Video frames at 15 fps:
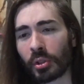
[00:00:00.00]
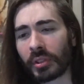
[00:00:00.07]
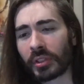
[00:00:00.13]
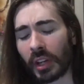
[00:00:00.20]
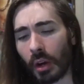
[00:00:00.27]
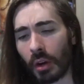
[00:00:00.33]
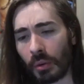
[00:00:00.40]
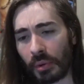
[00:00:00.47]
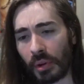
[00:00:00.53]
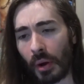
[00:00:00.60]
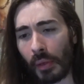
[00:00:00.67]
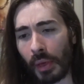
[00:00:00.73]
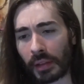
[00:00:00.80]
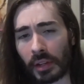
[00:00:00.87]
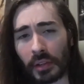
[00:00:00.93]
It's like, oh no,
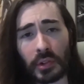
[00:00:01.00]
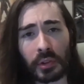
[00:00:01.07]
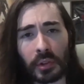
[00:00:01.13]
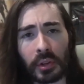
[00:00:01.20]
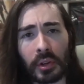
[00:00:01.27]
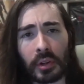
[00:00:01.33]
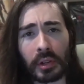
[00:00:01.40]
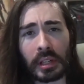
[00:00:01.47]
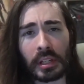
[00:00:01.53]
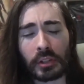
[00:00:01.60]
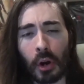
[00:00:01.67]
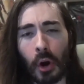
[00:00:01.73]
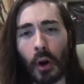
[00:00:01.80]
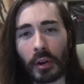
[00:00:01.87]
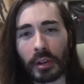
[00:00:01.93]
that doesn't look good,
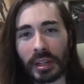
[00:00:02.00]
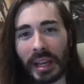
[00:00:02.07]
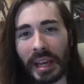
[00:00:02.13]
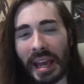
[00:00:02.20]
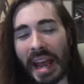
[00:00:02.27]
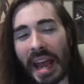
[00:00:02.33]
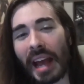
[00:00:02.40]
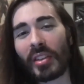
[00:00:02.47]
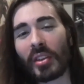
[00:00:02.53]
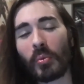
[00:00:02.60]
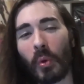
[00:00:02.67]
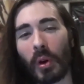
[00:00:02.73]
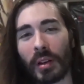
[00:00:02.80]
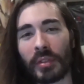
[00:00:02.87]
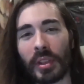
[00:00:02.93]
he's hurt. And
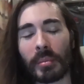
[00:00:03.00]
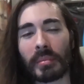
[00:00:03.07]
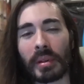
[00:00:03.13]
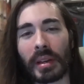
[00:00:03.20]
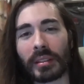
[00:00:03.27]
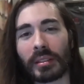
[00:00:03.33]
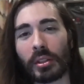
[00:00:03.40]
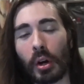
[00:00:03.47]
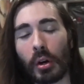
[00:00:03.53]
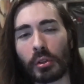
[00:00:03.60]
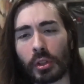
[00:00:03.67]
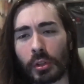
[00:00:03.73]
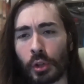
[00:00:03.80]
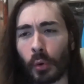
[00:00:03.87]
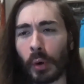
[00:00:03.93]
then one of them
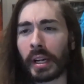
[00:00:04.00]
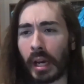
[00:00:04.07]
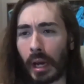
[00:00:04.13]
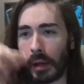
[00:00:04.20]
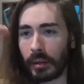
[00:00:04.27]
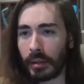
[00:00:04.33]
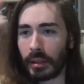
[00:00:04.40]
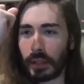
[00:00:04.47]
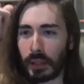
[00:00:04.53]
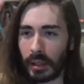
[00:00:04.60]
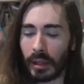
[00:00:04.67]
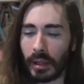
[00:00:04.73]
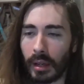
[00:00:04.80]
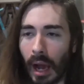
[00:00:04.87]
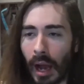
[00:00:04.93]
goes, Eureka!
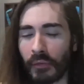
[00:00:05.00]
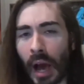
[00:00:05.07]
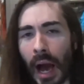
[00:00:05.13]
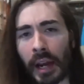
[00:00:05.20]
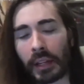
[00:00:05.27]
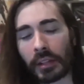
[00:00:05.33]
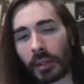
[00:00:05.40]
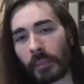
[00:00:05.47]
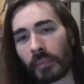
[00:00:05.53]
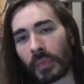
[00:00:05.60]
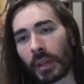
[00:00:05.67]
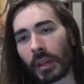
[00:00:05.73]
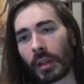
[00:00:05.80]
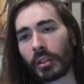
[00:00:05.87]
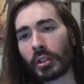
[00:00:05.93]
I've got it.
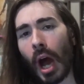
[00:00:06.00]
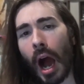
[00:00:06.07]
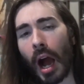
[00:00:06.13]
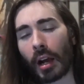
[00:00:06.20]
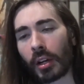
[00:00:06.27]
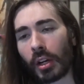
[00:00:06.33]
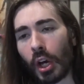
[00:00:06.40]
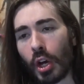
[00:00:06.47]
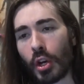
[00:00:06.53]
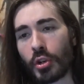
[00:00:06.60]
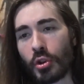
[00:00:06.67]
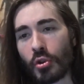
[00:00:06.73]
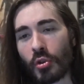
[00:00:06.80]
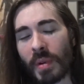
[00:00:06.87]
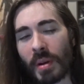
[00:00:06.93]
Doc,
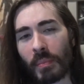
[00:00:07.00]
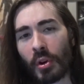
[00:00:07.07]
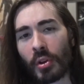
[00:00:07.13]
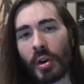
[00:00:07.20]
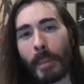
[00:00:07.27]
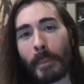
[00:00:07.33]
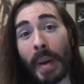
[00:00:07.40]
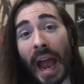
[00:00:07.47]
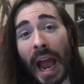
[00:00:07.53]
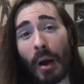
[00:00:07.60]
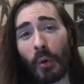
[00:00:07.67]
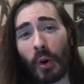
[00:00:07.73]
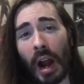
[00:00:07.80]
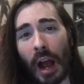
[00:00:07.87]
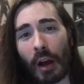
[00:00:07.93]
do you remember the
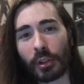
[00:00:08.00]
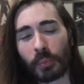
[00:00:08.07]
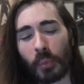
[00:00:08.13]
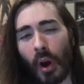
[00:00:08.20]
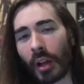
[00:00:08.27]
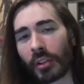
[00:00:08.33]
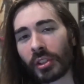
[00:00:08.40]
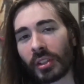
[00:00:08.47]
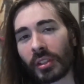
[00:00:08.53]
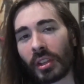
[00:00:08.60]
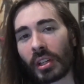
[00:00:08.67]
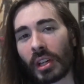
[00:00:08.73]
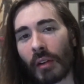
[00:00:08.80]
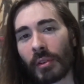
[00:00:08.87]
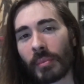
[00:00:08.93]
powerhouse project that
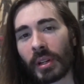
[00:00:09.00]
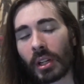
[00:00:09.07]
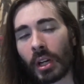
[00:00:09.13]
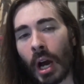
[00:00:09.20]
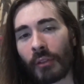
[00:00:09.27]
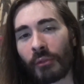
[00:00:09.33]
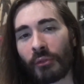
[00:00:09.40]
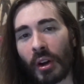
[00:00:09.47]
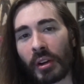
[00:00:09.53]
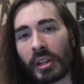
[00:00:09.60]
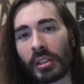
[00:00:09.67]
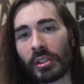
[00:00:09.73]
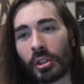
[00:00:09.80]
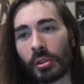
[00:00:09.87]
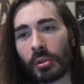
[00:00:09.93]
the government cut
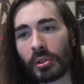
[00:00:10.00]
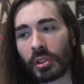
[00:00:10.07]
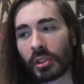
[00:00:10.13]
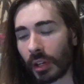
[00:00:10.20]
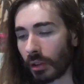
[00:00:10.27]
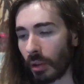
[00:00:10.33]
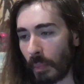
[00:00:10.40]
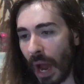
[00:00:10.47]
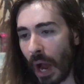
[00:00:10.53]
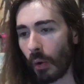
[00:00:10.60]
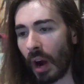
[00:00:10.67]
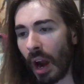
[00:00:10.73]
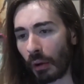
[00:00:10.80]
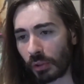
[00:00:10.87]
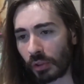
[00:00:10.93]
funding to? And she's like, the
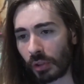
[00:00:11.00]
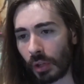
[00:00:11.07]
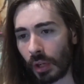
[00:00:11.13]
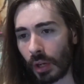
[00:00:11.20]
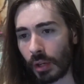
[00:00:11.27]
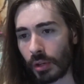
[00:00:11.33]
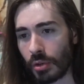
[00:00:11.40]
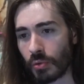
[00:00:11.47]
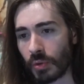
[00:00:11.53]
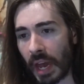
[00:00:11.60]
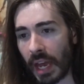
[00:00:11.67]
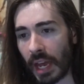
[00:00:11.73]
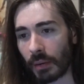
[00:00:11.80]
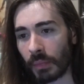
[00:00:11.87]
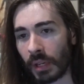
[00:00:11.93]
powerhouse? You
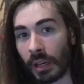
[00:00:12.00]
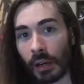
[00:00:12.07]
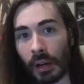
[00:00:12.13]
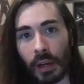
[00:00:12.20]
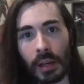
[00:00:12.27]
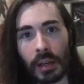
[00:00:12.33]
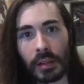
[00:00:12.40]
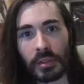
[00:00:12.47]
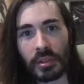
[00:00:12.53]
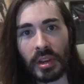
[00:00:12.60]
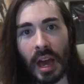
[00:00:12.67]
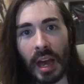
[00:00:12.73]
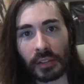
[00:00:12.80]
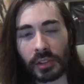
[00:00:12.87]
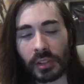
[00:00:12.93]
can't mean.
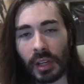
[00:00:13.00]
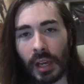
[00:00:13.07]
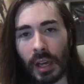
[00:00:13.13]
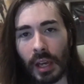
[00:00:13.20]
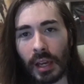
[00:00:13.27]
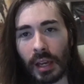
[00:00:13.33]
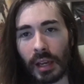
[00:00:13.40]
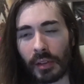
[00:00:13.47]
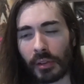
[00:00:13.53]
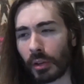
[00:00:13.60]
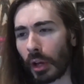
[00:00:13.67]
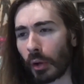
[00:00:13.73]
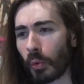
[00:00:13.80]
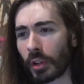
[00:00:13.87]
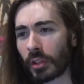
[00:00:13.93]
Yes. And they're
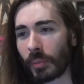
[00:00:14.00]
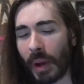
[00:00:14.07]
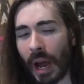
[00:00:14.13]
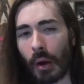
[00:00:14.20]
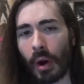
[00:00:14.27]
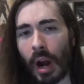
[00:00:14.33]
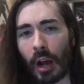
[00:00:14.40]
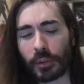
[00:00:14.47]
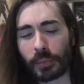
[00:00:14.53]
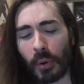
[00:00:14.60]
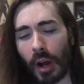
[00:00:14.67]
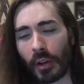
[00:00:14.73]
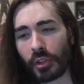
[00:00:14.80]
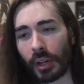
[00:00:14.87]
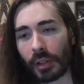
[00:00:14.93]
like, what is a powerhouse
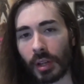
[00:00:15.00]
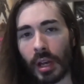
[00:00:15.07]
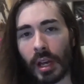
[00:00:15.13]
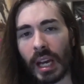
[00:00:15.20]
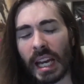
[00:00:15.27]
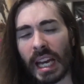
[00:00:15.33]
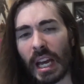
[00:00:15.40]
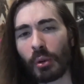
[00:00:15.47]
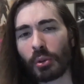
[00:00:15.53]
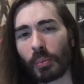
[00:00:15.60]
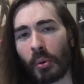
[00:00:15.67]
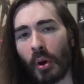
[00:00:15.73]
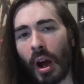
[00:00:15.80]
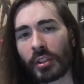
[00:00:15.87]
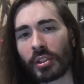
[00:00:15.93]
project? It was a
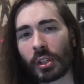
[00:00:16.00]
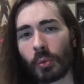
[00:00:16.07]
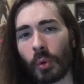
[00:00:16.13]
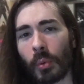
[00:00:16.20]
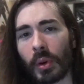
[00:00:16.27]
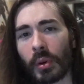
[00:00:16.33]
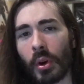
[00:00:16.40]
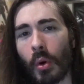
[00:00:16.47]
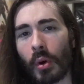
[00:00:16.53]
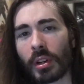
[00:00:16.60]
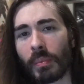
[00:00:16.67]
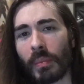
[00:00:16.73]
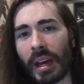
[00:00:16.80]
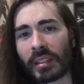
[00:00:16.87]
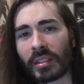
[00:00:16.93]
project where we were going
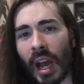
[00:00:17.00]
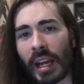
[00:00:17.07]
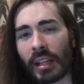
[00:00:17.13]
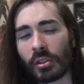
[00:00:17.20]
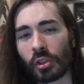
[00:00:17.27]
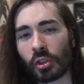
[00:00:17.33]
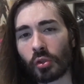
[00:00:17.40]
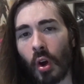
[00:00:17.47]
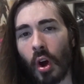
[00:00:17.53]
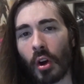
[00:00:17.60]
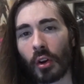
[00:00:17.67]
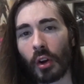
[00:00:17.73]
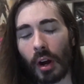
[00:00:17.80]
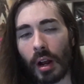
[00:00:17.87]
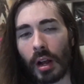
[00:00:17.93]
to make Titan
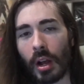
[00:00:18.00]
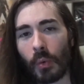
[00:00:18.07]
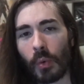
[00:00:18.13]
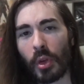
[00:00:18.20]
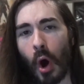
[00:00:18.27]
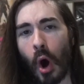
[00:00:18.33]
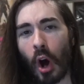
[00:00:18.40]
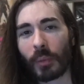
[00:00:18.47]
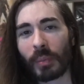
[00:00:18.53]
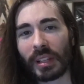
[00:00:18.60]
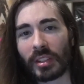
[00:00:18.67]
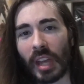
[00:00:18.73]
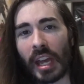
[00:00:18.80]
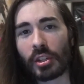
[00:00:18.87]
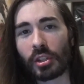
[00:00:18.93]
stronger with
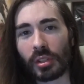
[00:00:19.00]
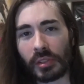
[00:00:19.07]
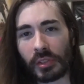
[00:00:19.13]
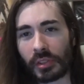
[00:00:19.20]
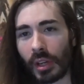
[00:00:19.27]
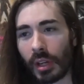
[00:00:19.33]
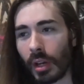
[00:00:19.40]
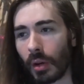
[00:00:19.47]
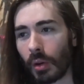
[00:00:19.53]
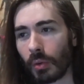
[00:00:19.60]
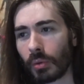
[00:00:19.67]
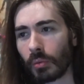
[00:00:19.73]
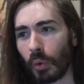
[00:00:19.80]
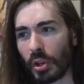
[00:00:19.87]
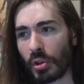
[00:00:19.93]
augmentations.
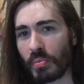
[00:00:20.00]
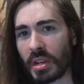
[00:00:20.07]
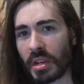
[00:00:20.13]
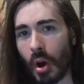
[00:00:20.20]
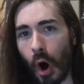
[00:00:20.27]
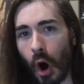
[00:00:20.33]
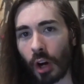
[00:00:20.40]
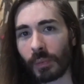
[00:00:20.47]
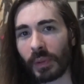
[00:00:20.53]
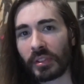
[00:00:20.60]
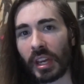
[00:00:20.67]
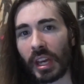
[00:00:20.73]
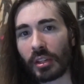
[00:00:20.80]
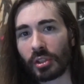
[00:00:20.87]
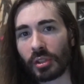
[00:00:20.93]
What do you mean
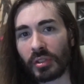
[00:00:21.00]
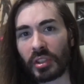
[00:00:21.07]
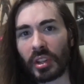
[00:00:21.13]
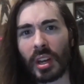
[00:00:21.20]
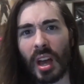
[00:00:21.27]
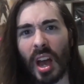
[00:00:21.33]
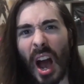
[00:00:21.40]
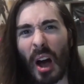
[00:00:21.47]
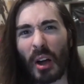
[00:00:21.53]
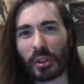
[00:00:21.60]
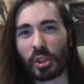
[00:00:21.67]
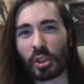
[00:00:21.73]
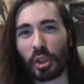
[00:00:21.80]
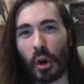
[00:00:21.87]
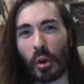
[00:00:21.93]
augmentations? I'll
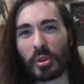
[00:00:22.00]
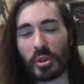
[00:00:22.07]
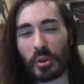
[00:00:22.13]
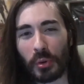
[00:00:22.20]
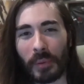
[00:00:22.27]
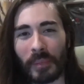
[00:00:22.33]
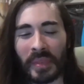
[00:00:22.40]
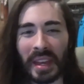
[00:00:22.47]
show you.